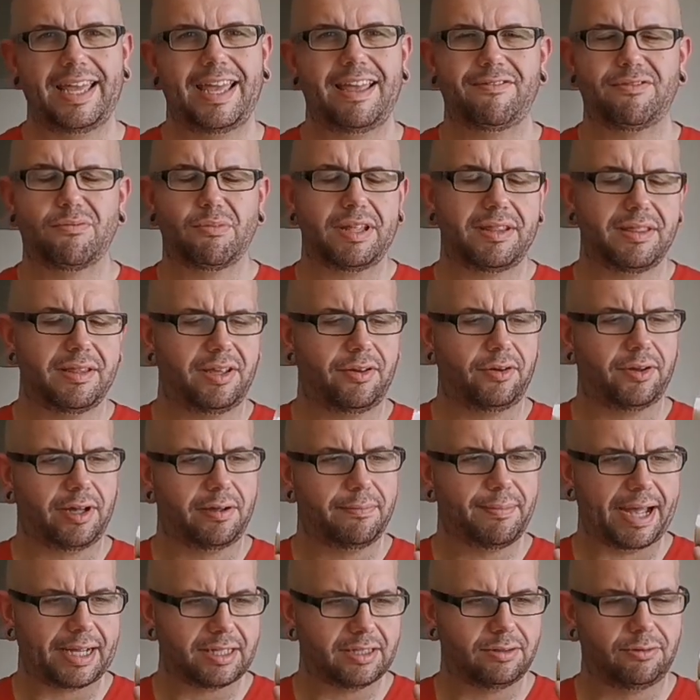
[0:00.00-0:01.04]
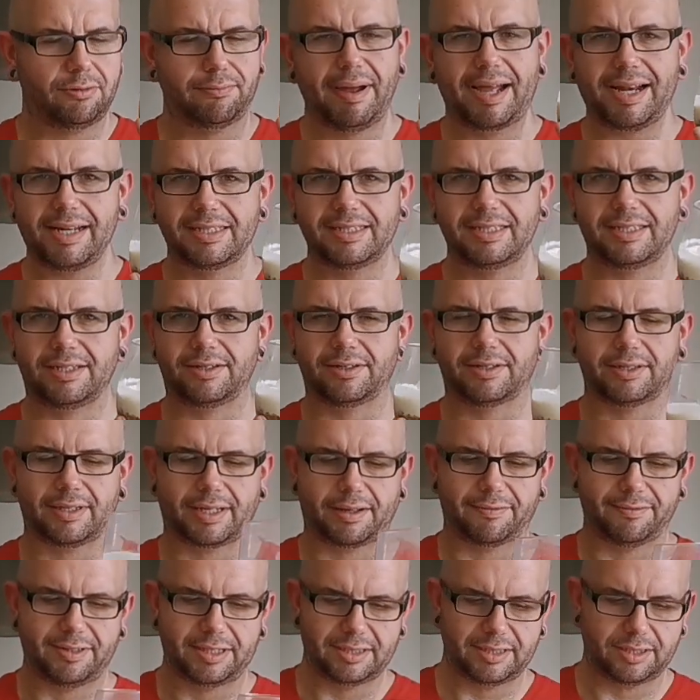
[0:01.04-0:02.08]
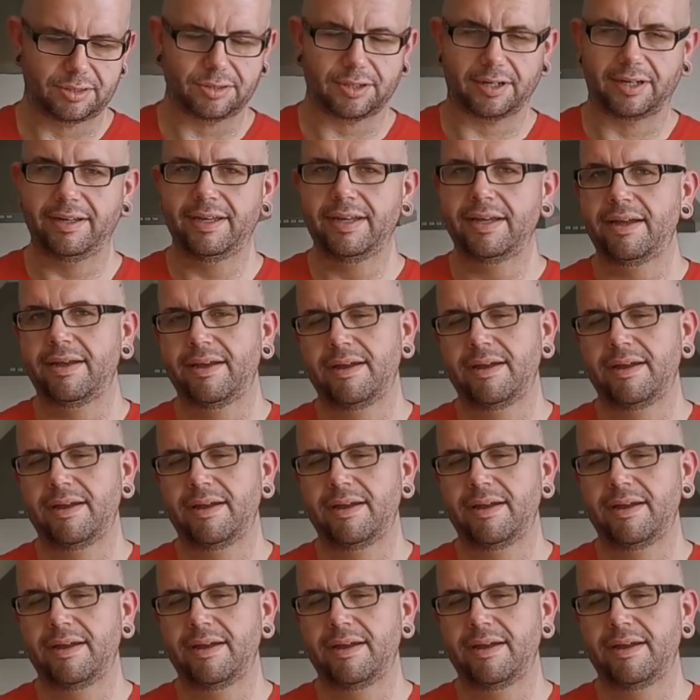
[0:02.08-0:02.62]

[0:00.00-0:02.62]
Even when you go back to normality, you could give this a try.